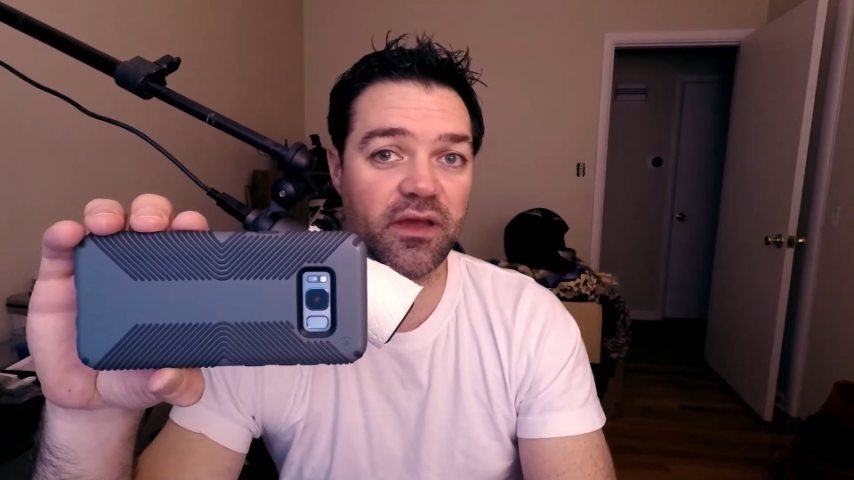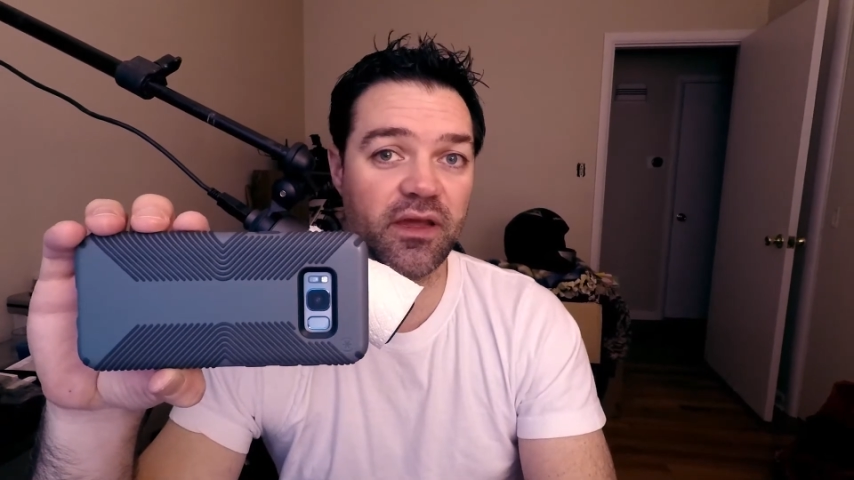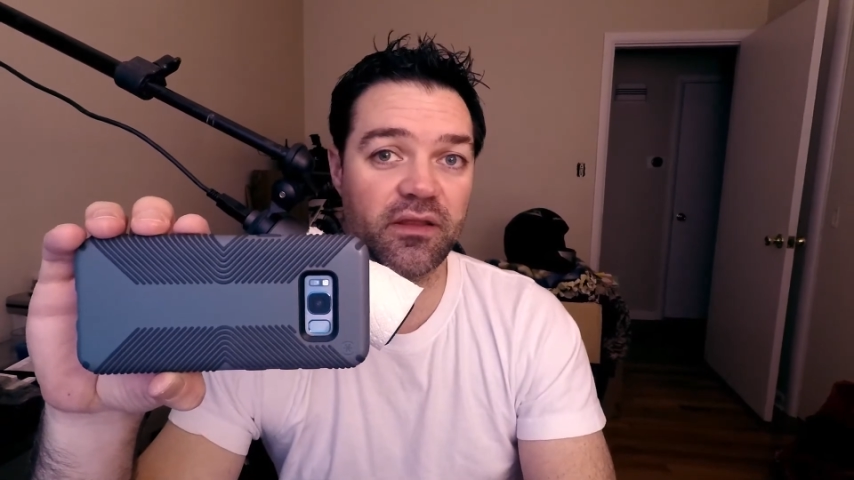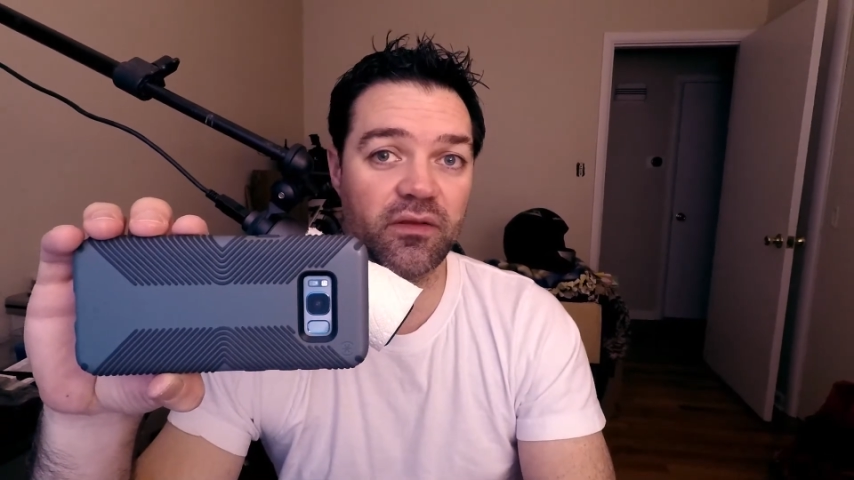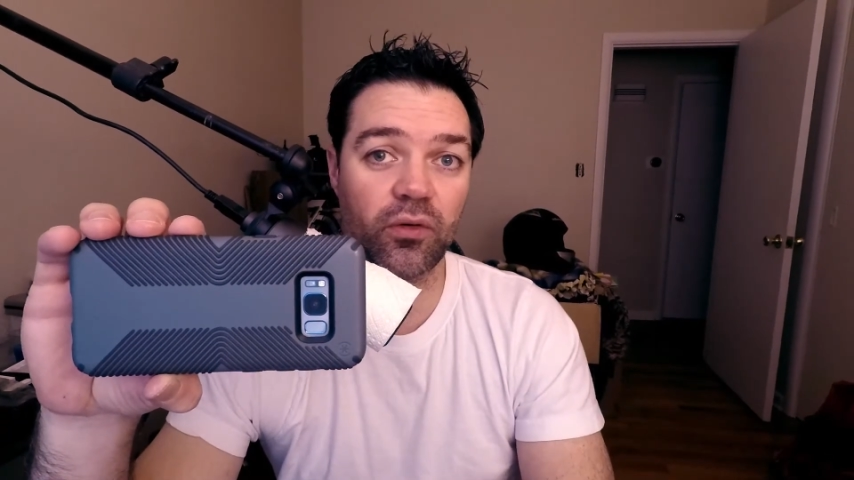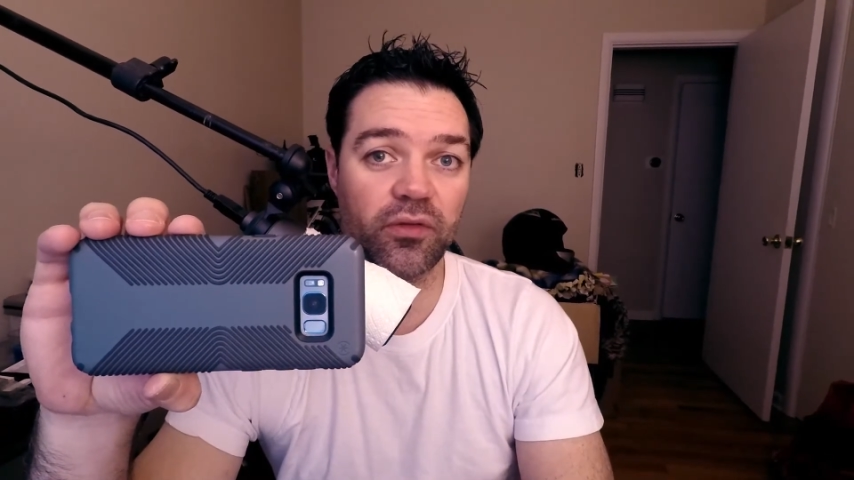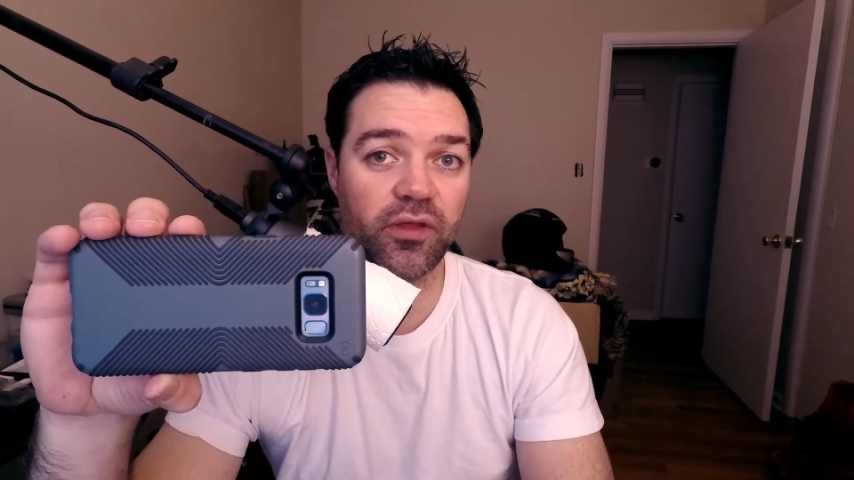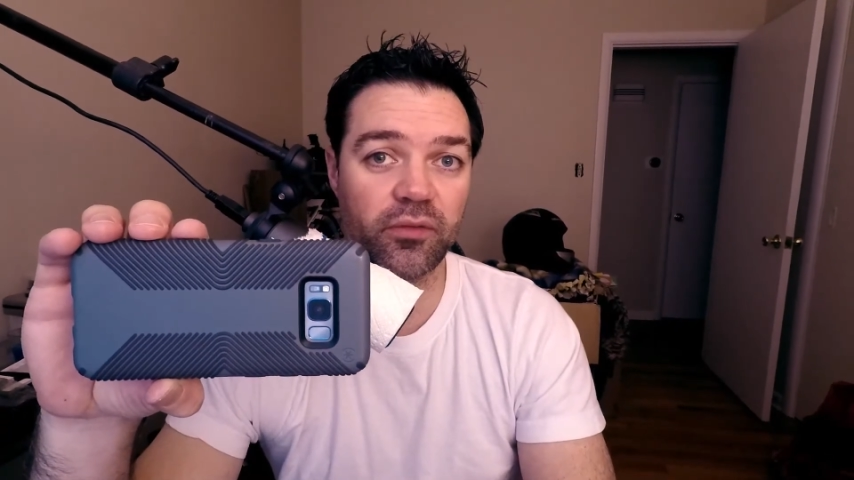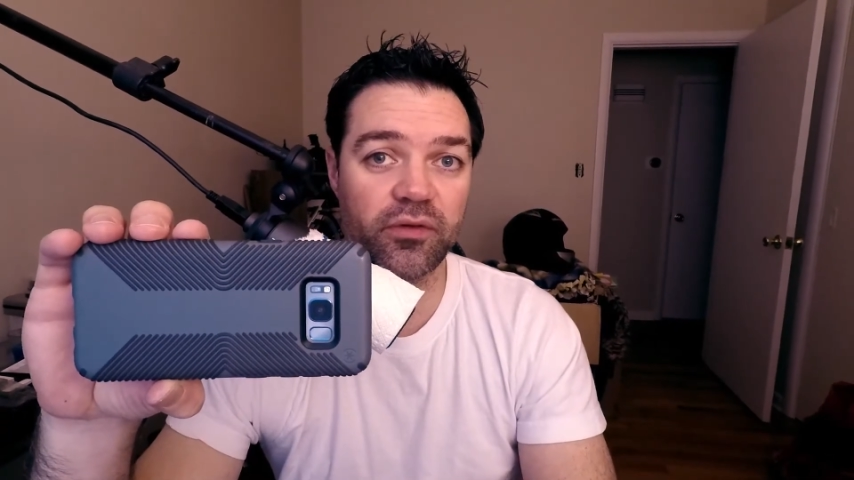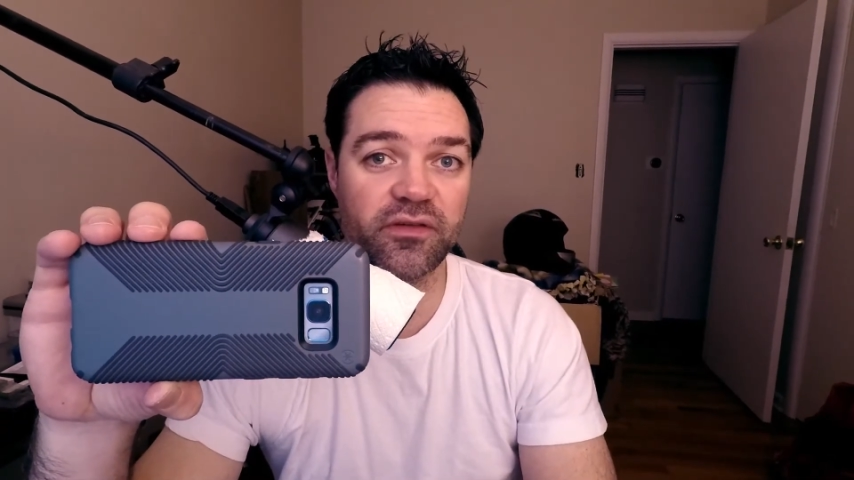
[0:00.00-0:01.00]
and the whole
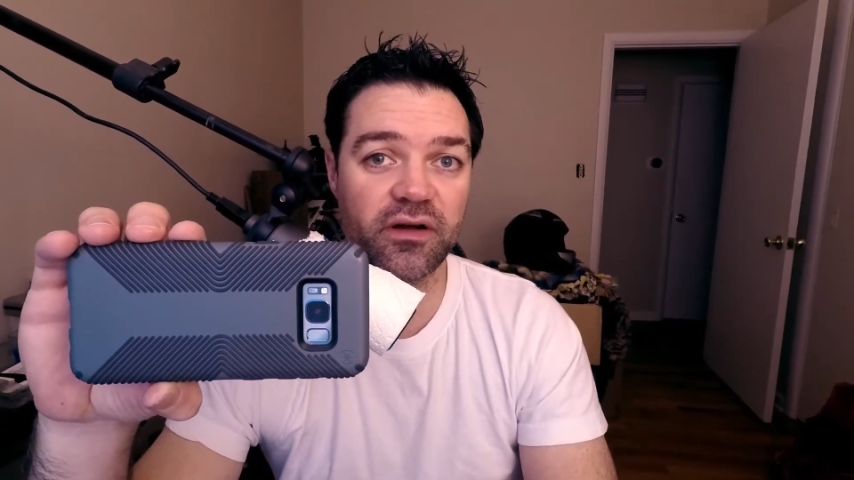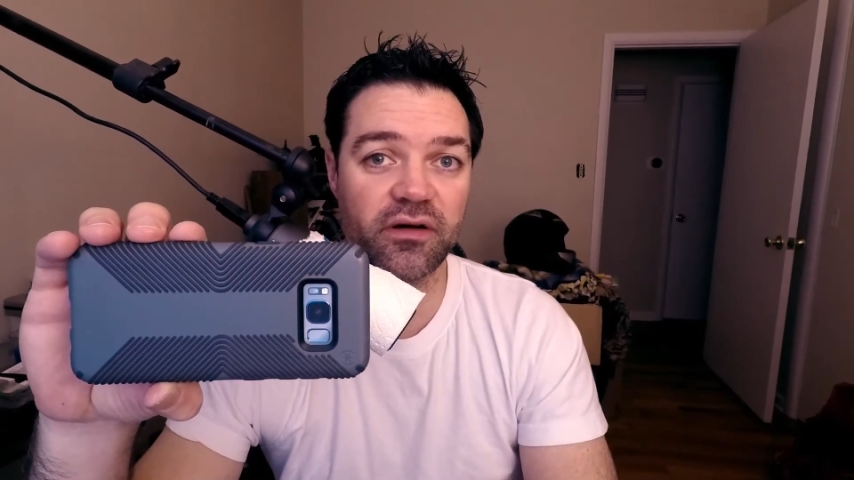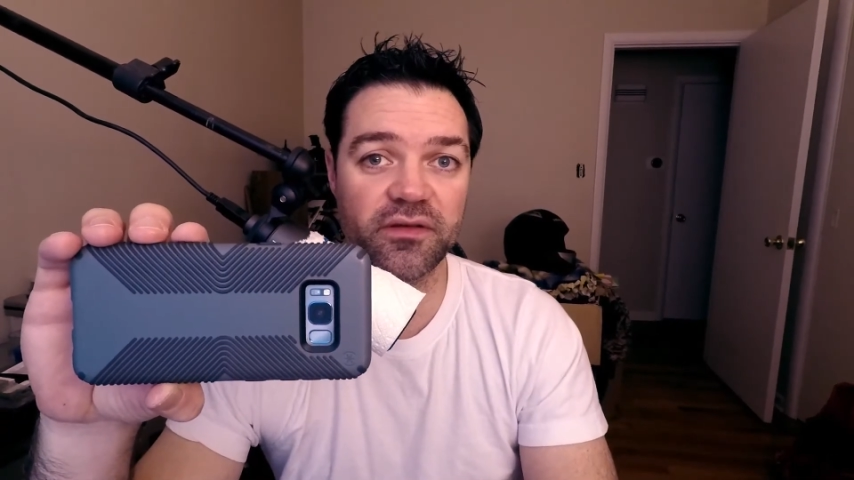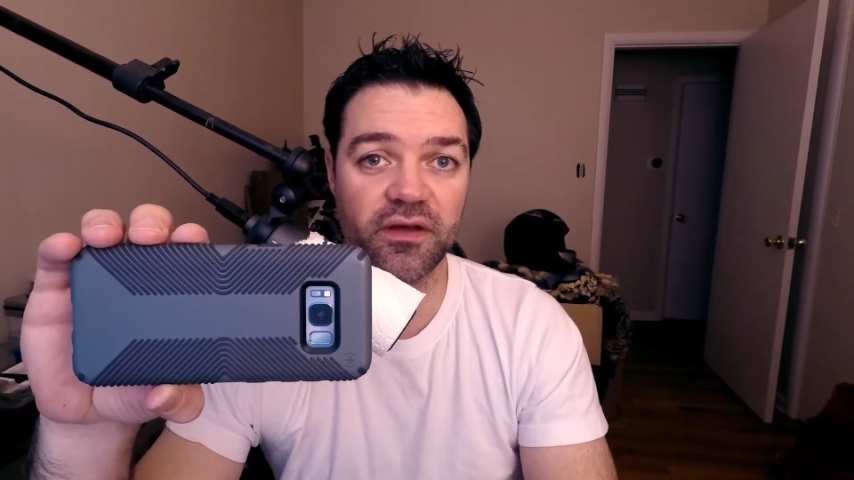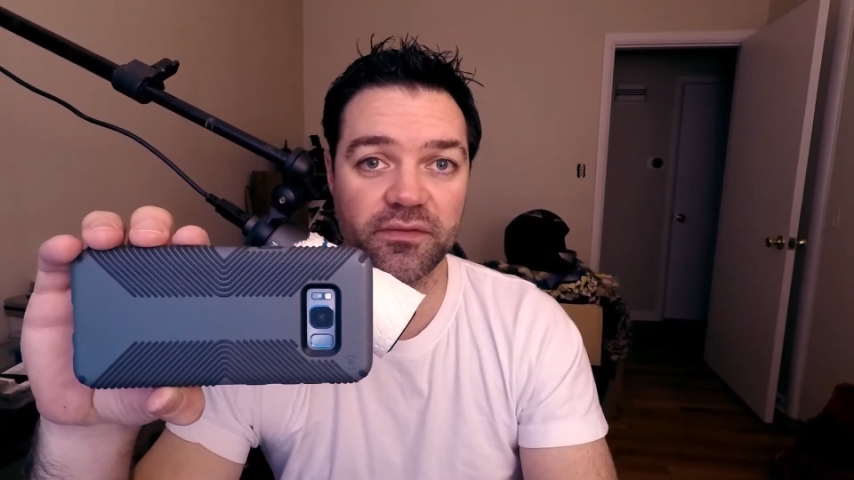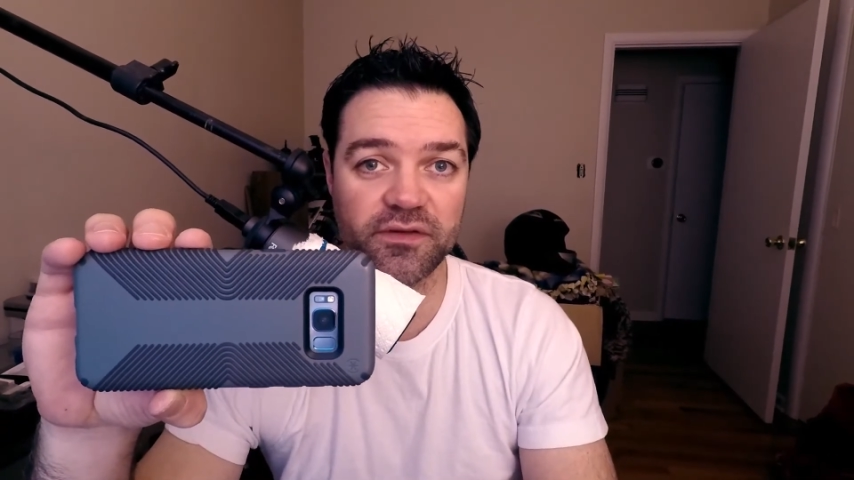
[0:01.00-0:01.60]
thing will recenter itself.